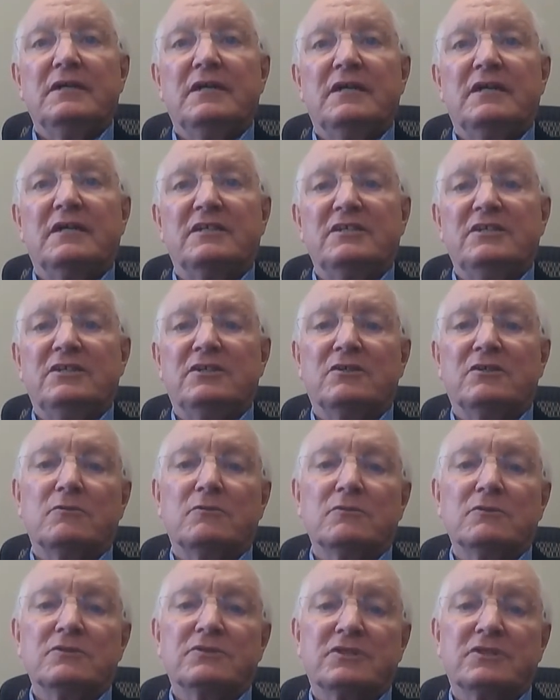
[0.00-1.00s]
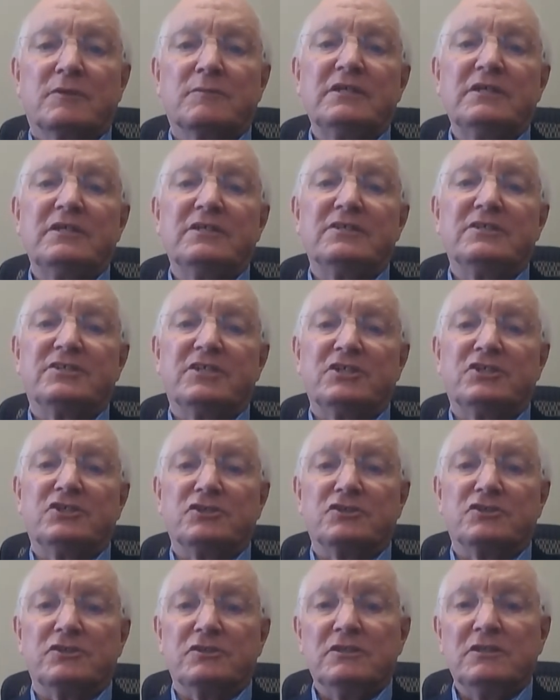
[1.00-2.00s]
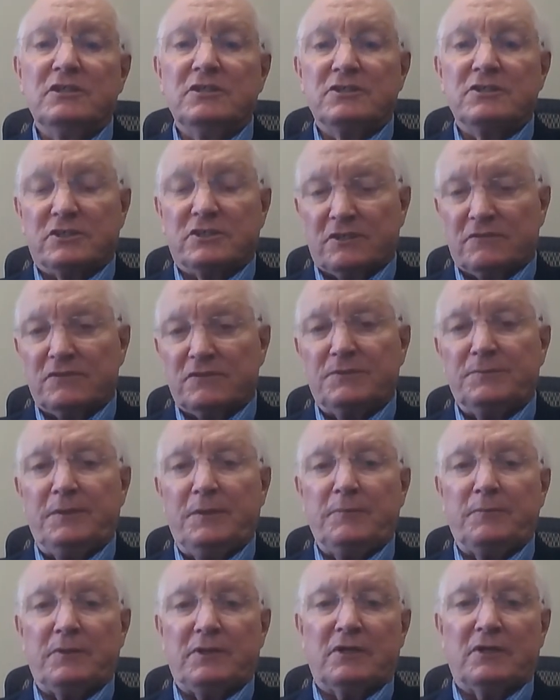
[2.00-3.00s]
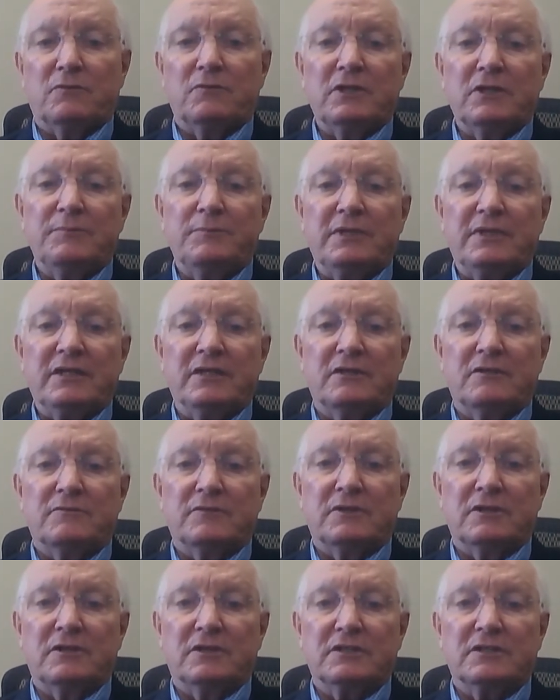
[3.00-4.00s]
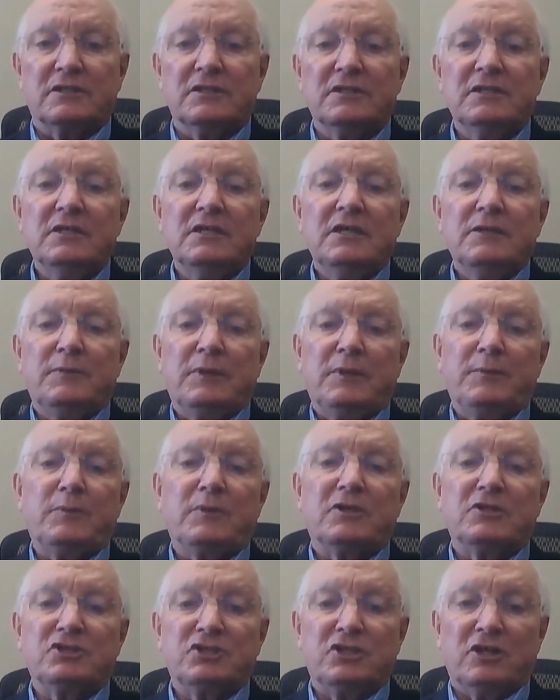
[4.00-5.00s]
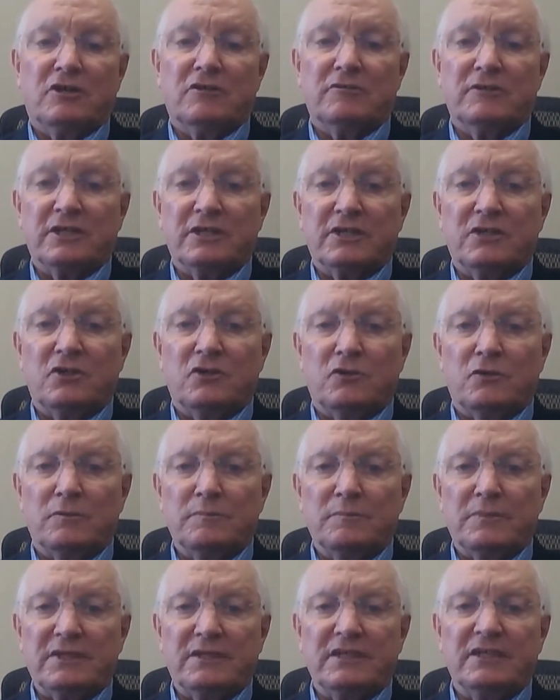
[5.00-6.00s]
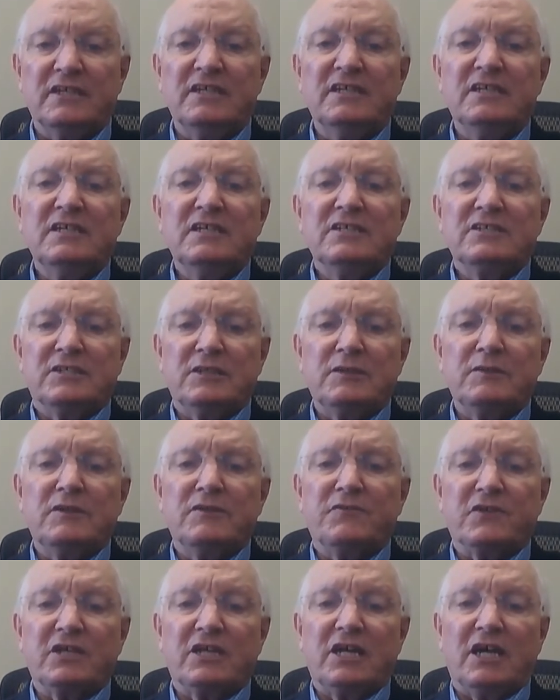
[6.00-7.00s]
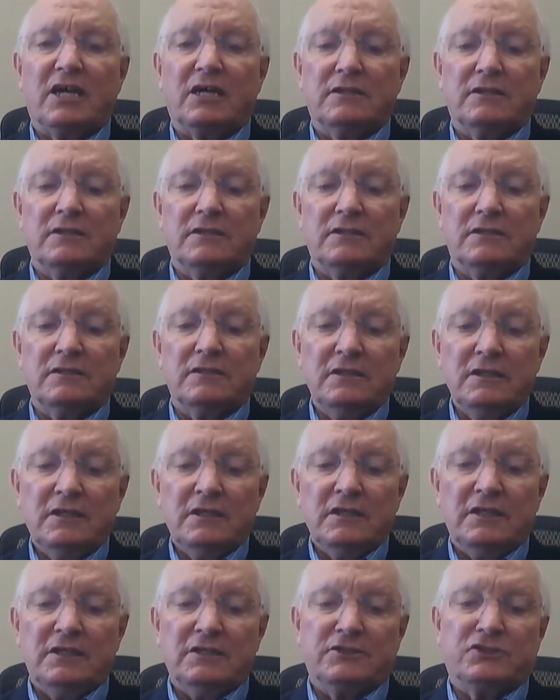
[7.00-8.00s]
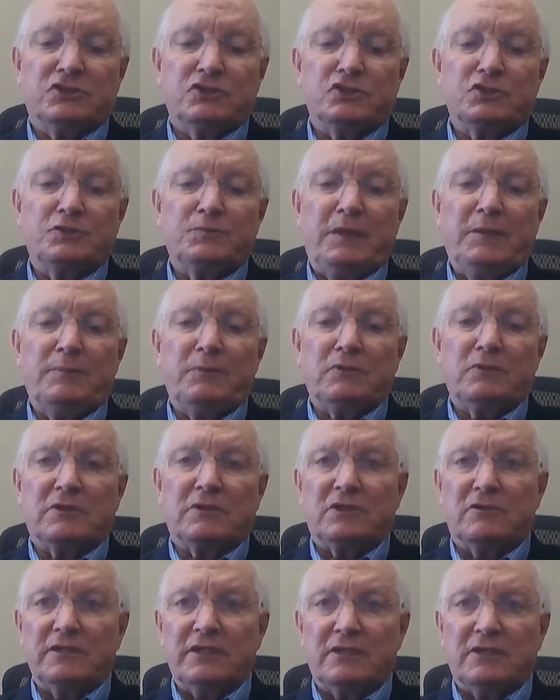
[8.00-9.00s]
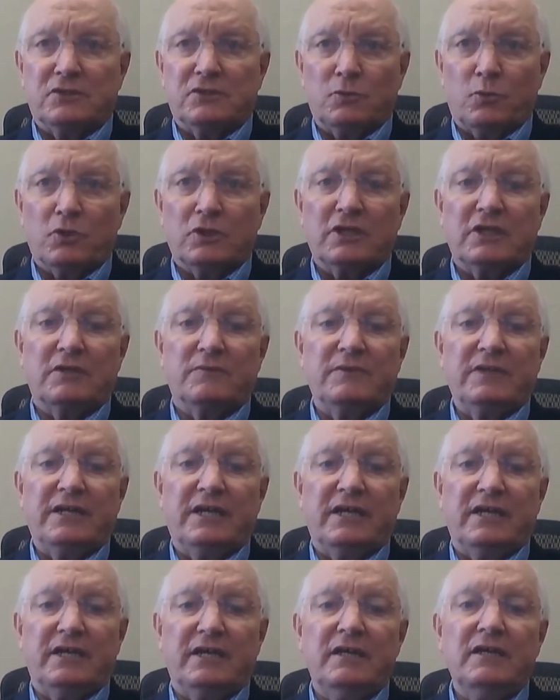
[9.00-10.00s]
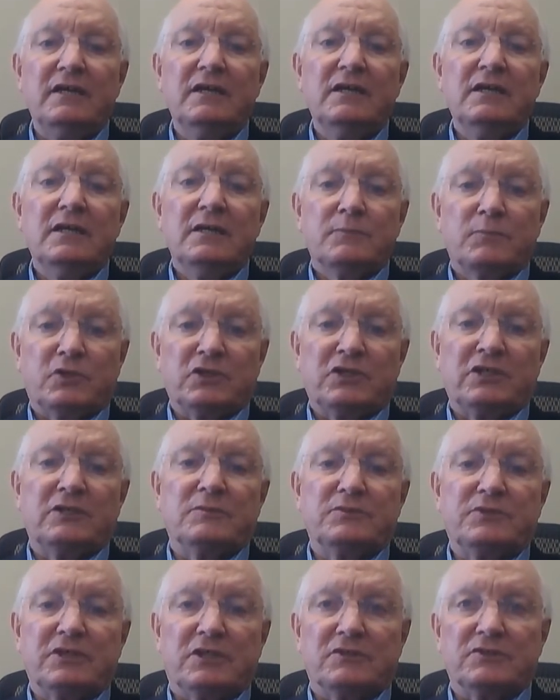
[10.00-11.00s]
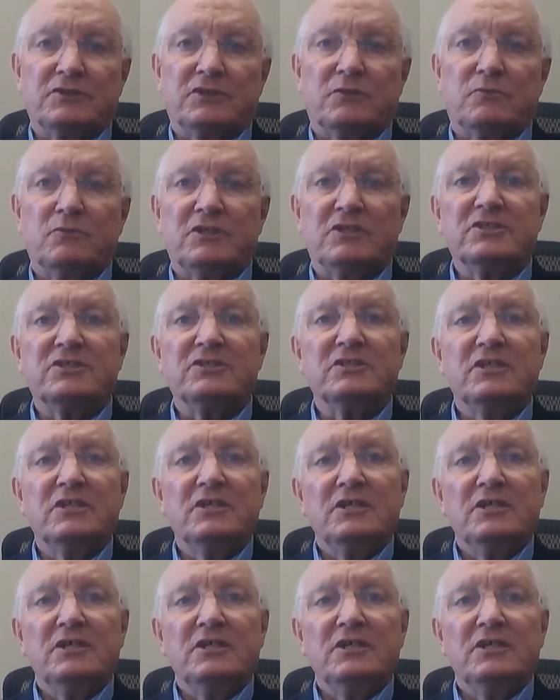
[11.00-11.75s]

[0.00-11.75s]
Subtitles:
And you know, some of the essential service people are really being overlooked. People are sheltering at home, but they seem to forget that it's those people who are going out to work every day, putting themselves at risk.